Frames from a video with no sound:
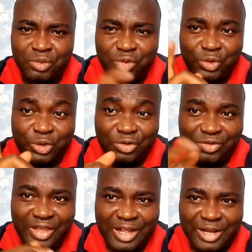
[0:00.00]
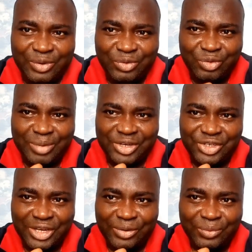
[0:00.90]
So just stay glued to my
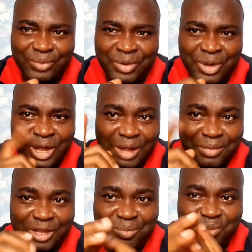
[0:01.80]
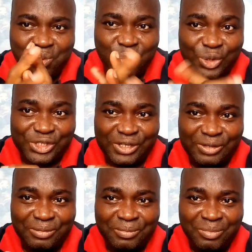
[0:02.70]
channel and keep
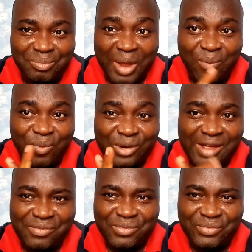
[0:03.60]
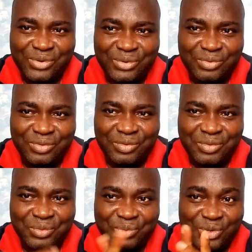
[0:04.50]
watching my wonderful videos,
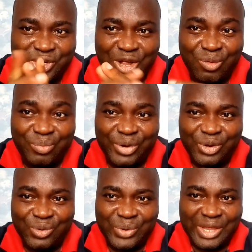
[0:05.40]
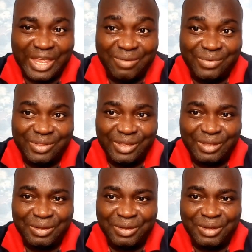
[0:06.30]
which I'll bring your way every day.